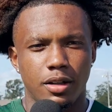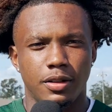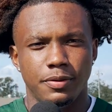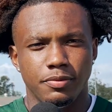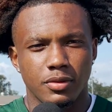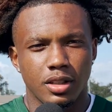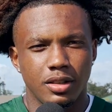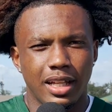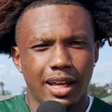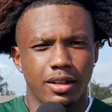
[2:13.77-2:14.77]
Um. Uh,
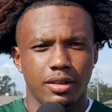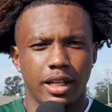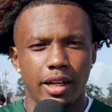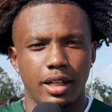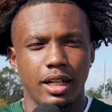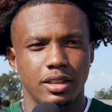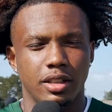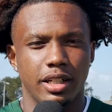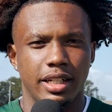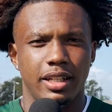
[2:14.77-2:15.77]
that that I just
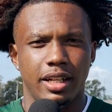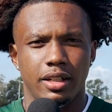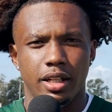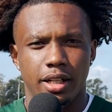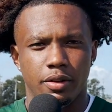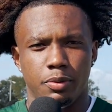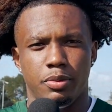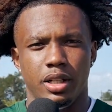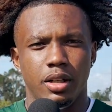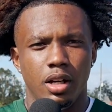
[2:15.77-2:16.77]
look at that in the interim,
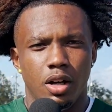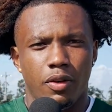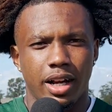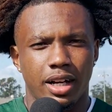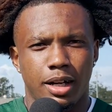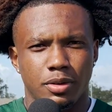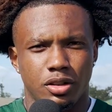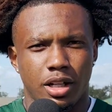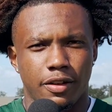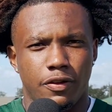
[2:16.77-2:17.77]
but right now I'm just
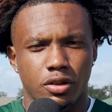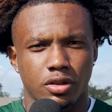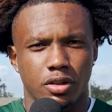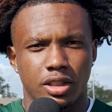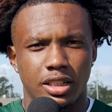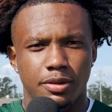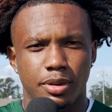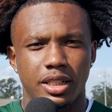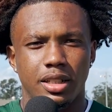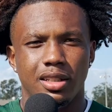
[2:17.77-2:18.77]
trying to focus on the season. But
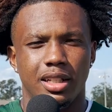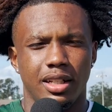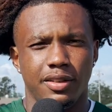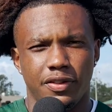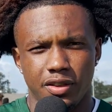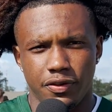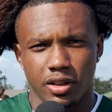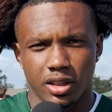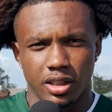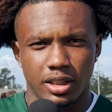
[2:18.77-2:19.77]
it it, it feel
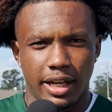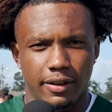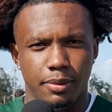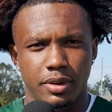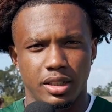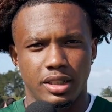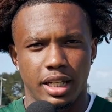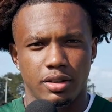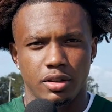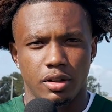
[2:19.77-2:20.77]
good to have that many
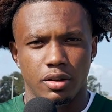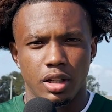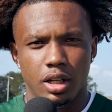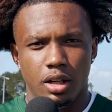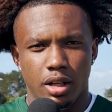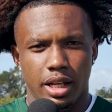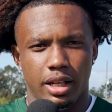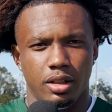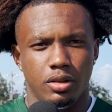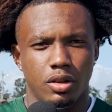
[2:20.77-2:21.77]
sacks. You know,
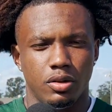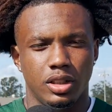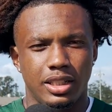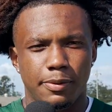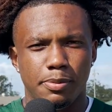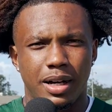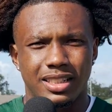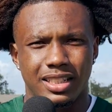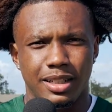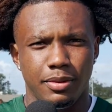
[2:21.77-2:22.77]
and you know just helping my
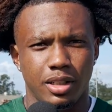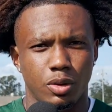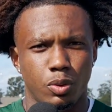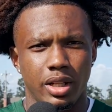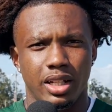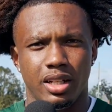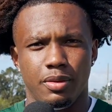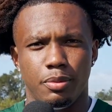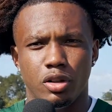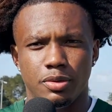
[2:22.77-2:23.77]
team get the win. And
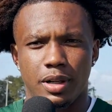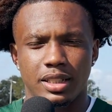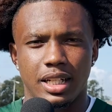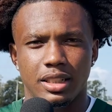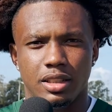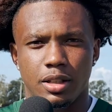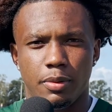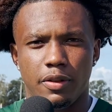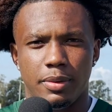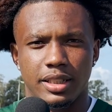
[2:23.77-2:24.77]
most of my sacks just come
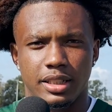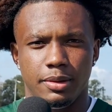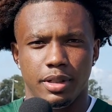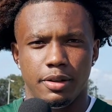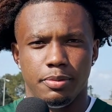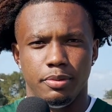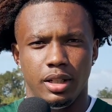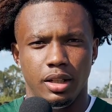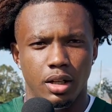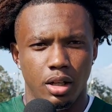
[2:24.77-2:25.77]
off my team and helping me,
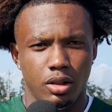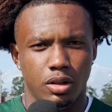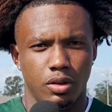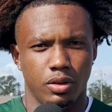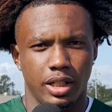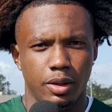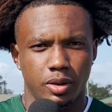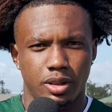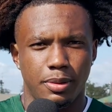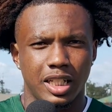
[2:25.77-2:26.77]
you know, get
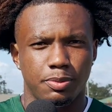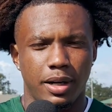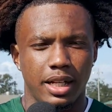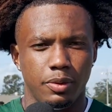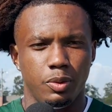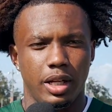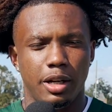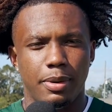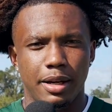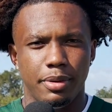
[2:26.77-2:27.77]
to my spot and
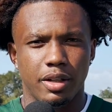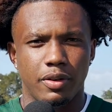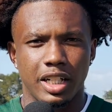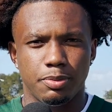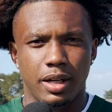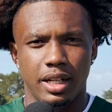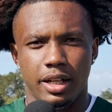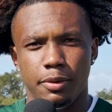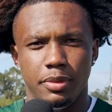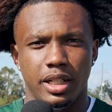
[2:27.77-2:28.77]
everybody been in the right spot and
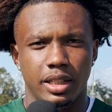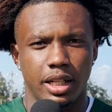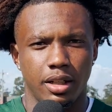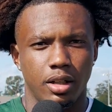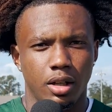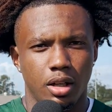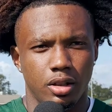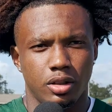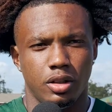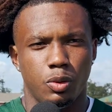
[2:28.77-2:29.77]
help me get that.
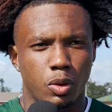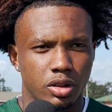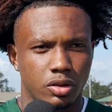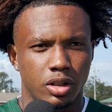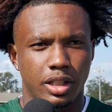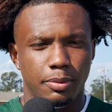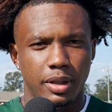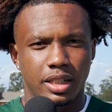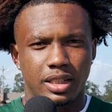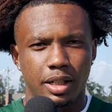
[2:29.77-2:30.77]
So it works on the
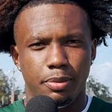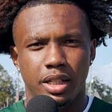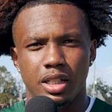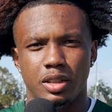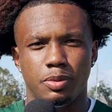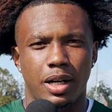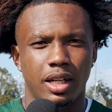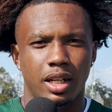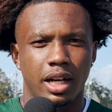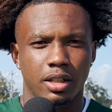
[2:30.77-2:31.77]
DBs. They've been in the
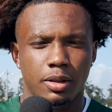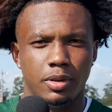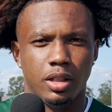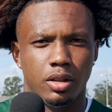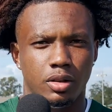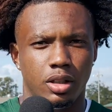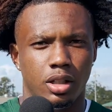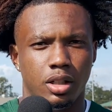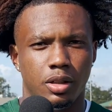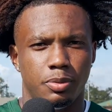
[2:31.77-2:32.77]
spot, locking up their
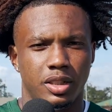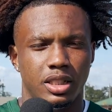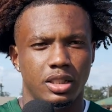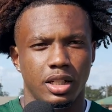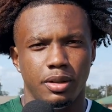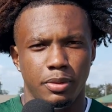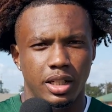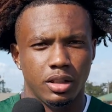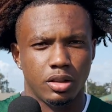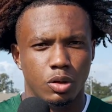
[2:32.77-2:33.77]
uh, position. Me
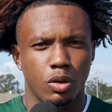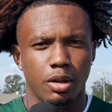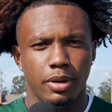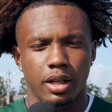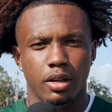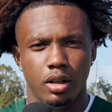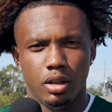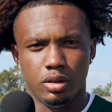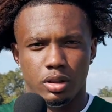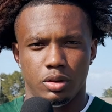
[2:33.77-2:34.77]
getting to the quarterback
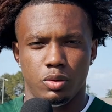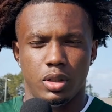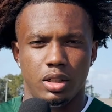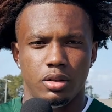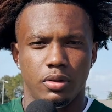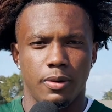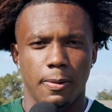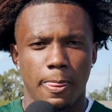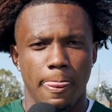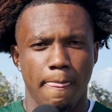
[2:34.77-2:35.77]
this is what I do. You
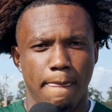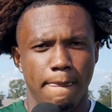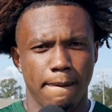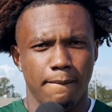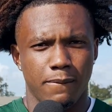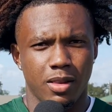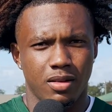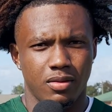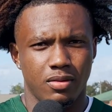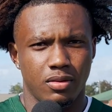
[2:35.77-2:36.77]
hearing some
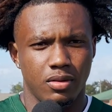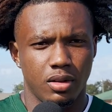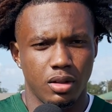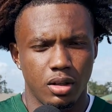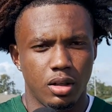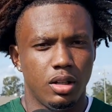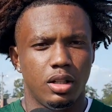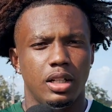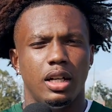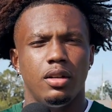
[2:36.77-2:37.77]
schools a little bit
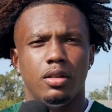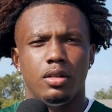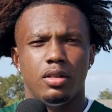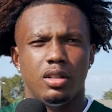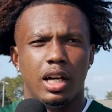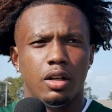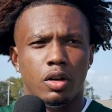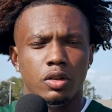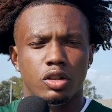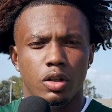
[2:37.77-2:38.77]
right now? the
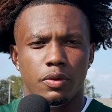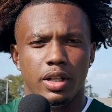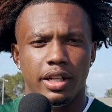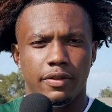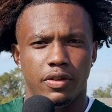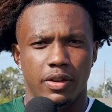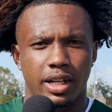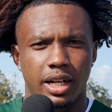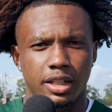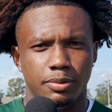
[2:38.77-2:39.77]
only school I'm really hearing for right
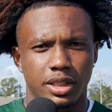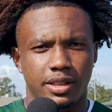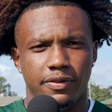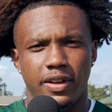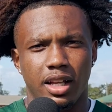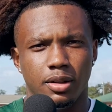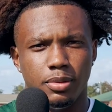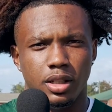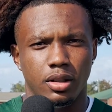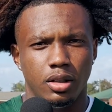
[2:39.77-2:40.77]
now is Mississippi Valley,
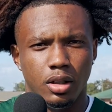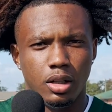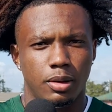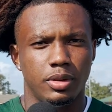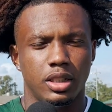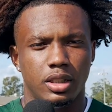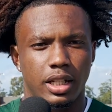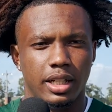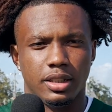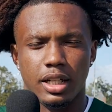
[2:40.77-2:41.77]
but I'm just
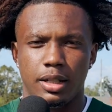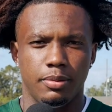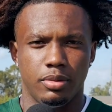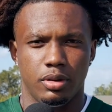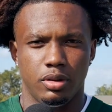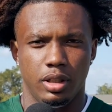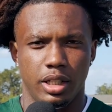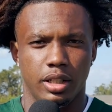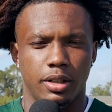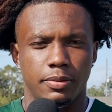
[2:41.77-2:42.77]
taking time, letting
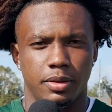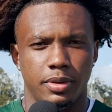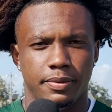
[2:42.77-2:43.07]
it come to me.